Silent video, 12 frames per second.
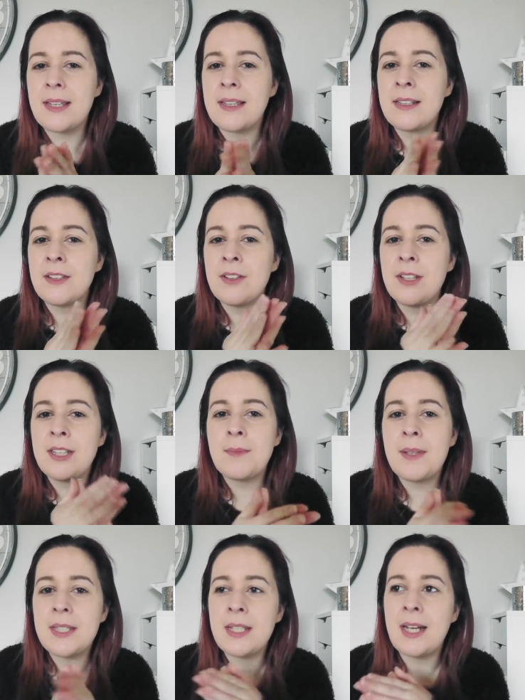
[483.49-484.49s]
I think there's only
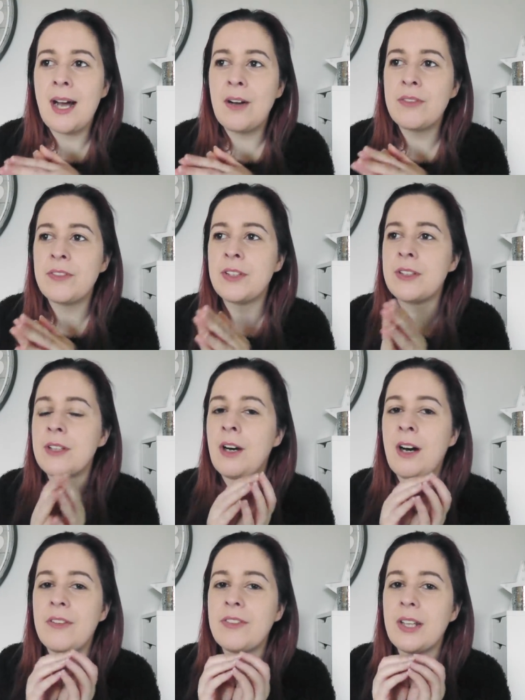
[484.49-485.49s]
Smith's and Halfords that
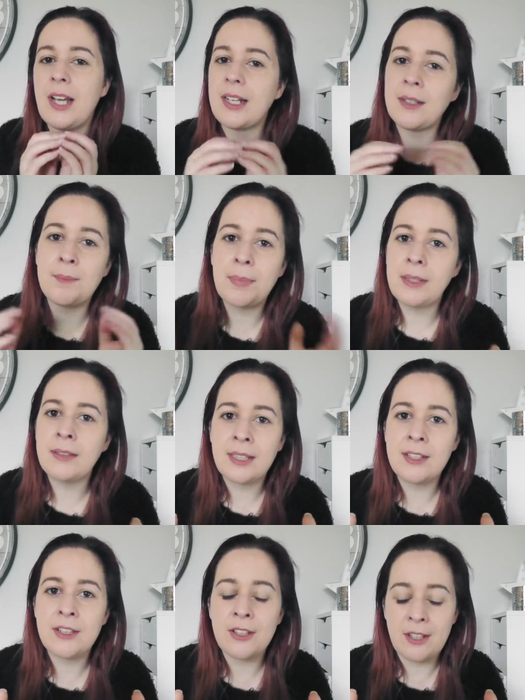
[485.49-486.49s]
offer like a
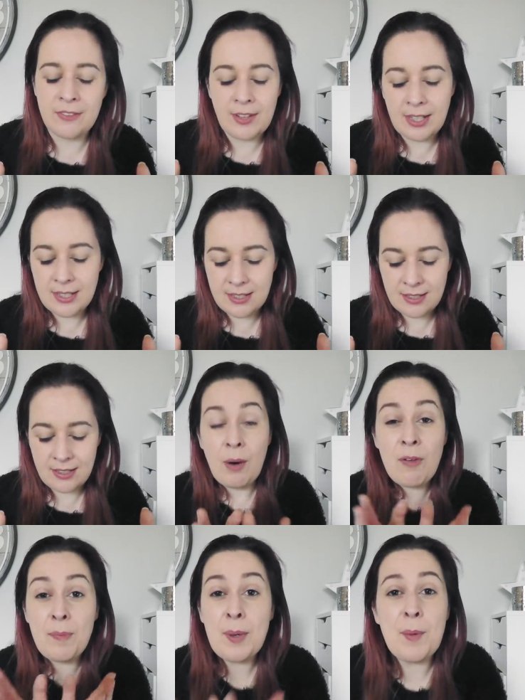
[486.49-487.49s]
building service.
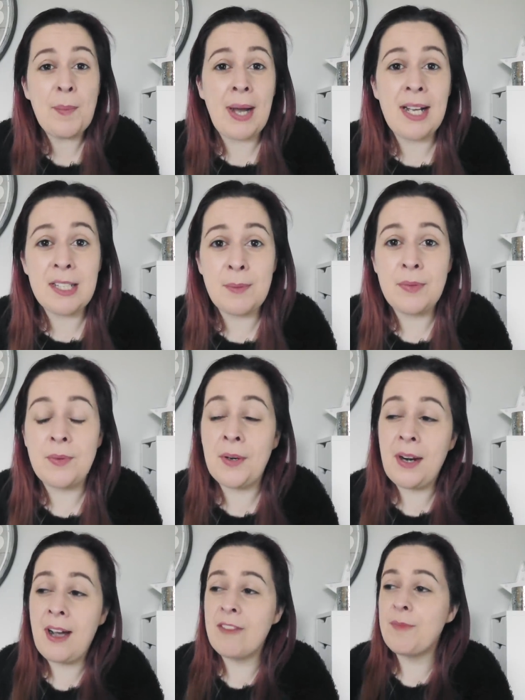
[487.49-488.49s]
Now I've built bikes
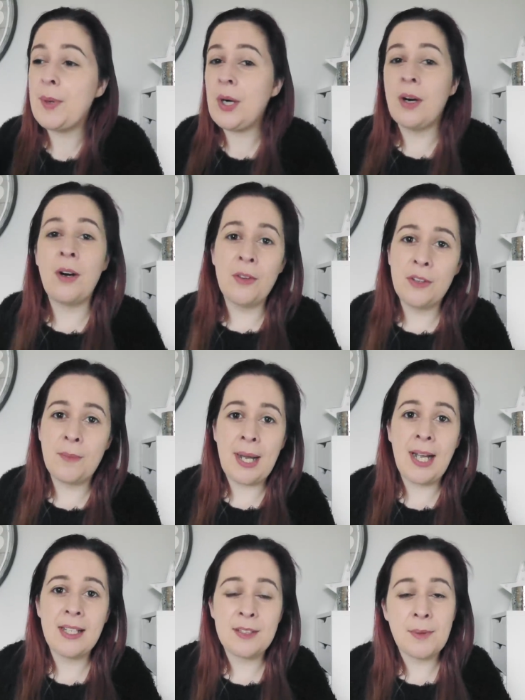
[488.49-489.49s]
before. I've bought all their
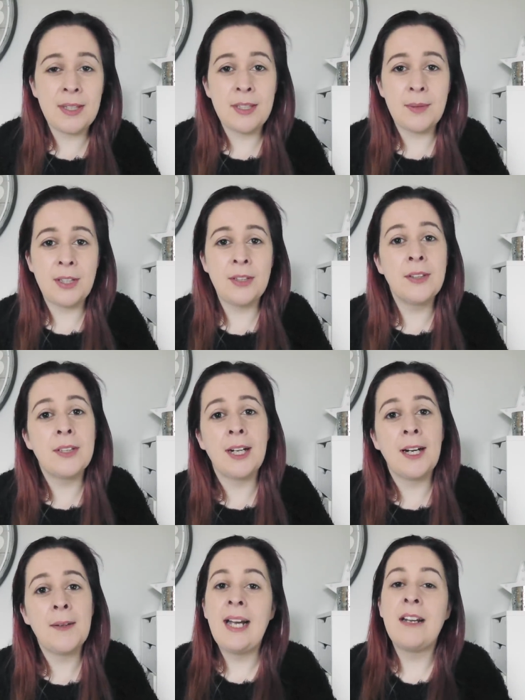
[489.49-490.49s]
bikes when they were
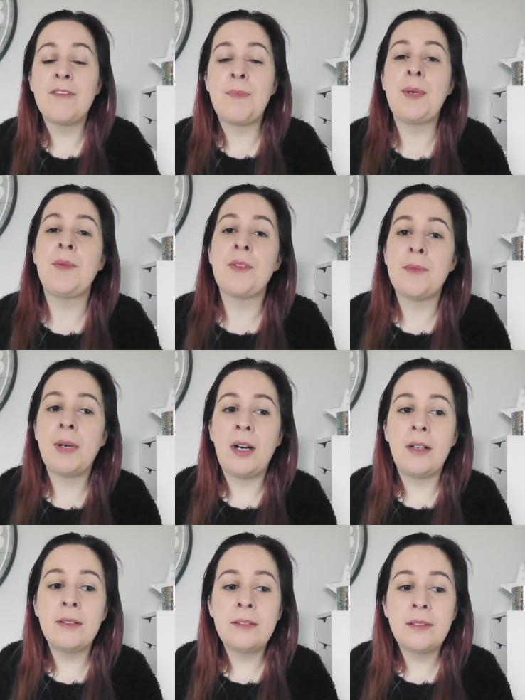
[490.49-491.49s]
younger, and I've built them
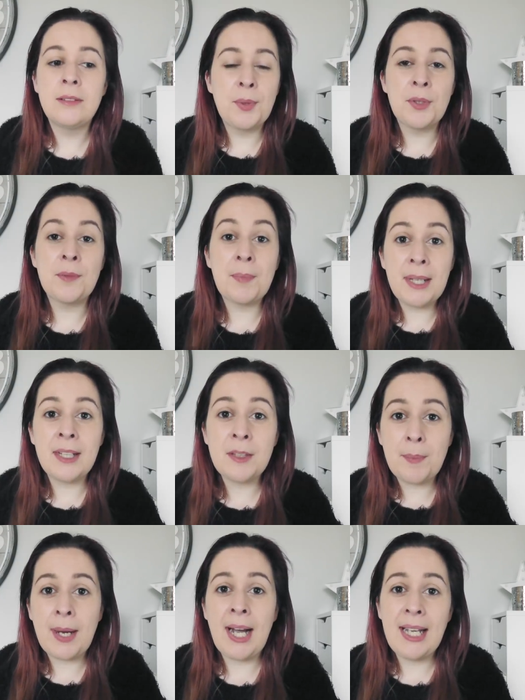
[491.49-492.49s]
all. But the bigger
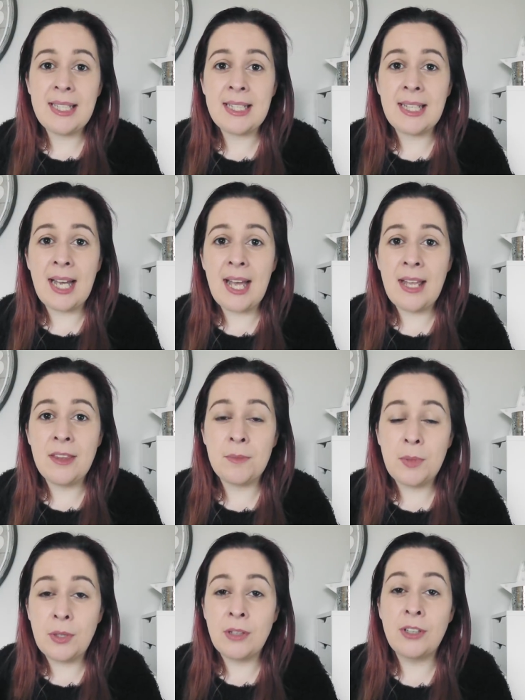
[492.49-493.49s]
the bikes get, the
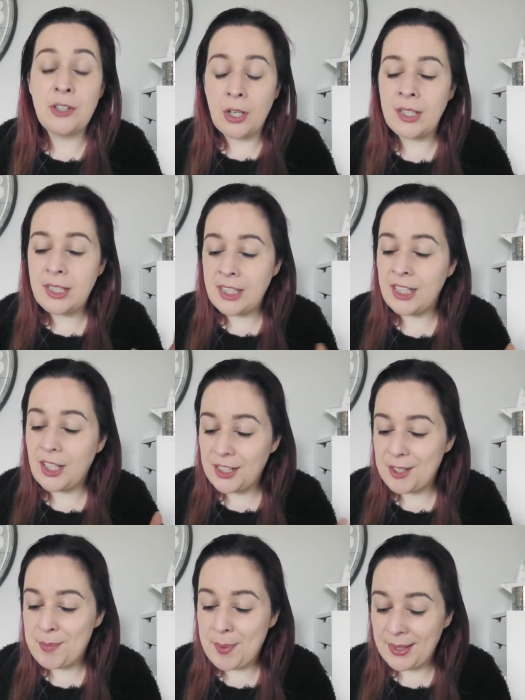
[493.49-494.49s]
more annoying they are
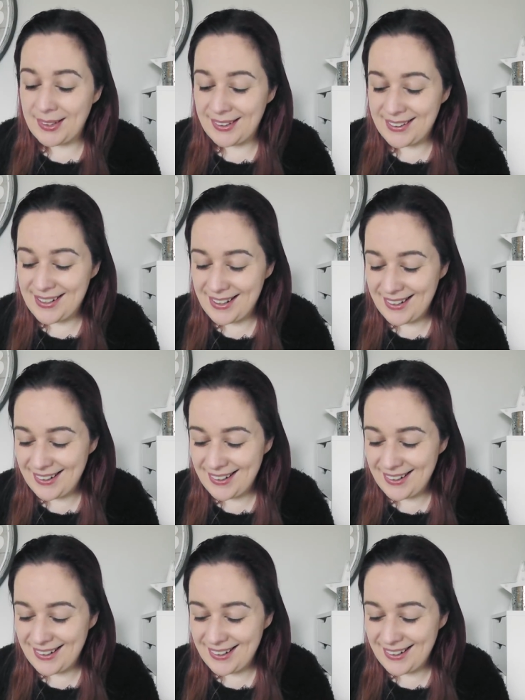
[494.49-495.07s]
to build.